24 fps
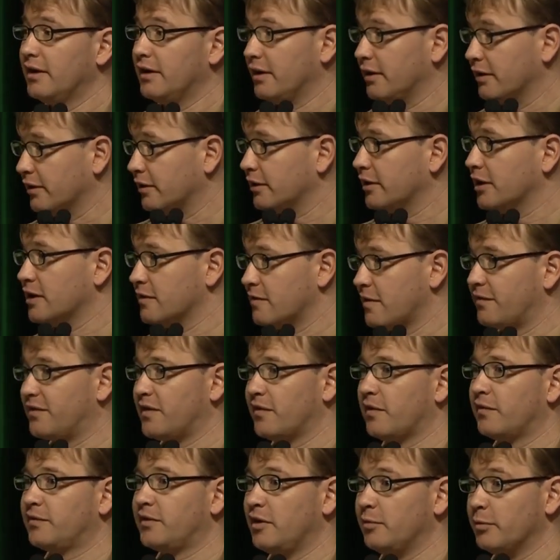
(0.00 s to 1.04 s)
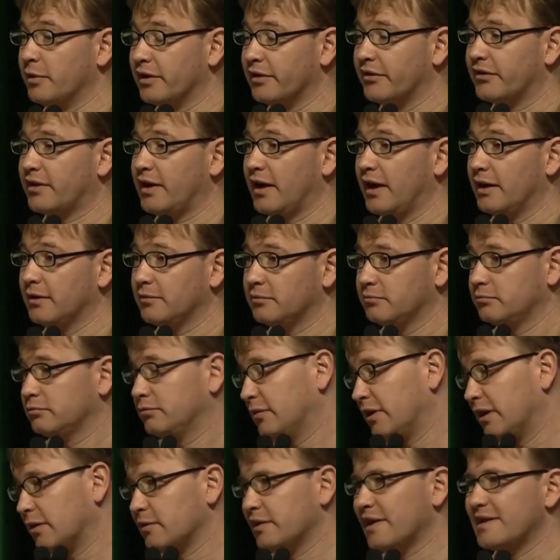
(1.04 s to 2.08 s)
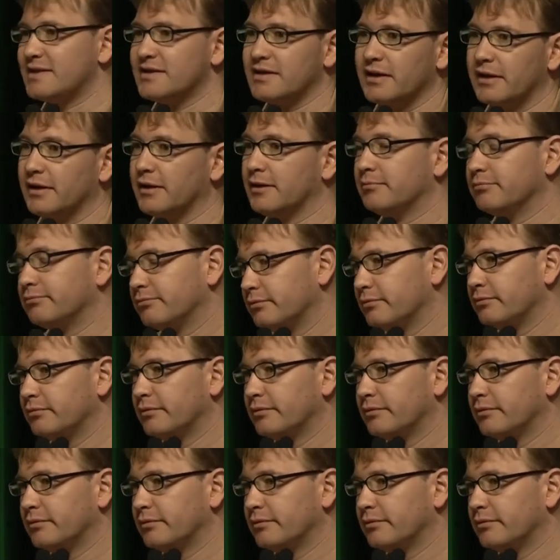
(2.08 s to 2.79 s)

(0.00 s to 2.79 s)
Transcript: in a 15-minute scan. And let's say